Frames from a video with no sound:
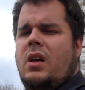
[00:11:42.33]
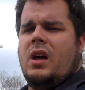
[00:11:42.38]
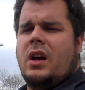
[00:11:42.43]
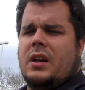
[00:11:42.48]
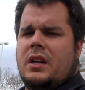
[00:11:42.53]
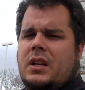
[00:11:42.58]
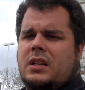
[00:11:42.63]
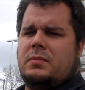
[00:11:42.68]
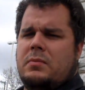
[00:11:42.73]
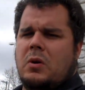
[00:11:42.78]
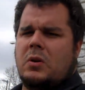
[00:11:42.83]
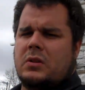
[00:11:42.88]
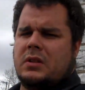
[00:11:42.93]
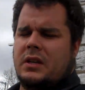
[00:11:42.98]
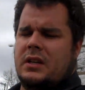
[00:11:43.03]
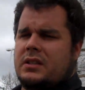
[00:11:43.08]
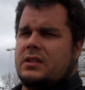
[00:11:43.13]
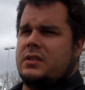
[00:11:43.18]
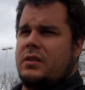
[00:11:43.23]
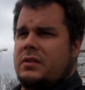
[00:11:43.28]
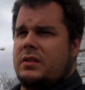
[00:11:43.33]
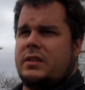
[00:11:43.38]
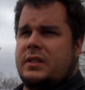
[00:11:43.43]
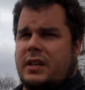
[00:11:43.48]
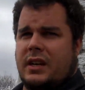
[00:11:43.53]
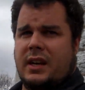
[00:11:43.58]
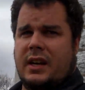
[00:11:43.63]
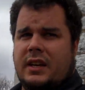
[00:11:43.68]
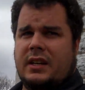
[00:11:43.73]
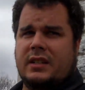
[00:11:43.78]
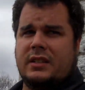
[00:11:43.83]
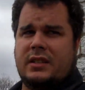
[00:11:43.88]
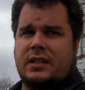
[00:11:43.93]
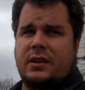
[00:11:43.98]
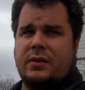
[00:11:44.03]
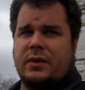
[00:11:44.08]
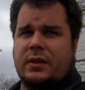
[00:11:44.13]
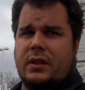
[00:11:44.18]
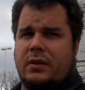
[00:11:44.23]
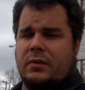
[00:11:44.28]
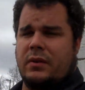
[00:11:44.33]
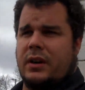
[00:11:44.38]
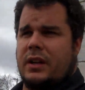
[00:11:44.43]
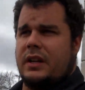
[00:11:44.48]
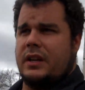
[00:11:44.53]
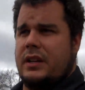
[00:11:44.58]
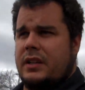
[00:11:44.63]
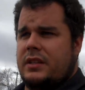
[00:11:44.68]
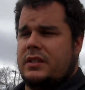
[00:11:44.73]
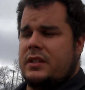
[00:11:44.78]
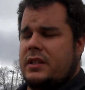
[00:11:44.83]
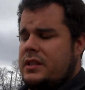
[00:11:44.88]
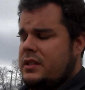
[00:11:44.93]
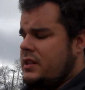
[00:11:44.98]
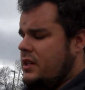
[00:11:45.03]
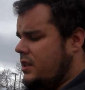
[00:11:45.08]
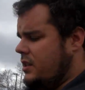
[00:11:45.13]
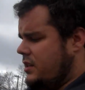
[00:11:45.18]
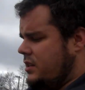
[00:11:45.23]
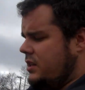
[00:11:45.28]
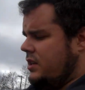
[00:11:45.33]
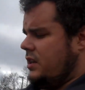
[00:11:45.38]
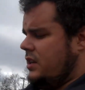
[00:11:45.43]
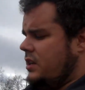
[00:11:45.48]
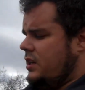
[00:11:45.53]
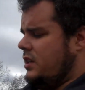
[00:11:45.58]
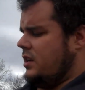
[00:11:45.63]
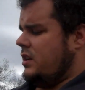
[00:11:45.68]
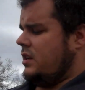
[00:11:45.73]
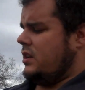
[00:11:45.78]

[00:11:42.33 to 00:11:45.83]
I'm gonna smoke this, go inside, and see what the what is, and then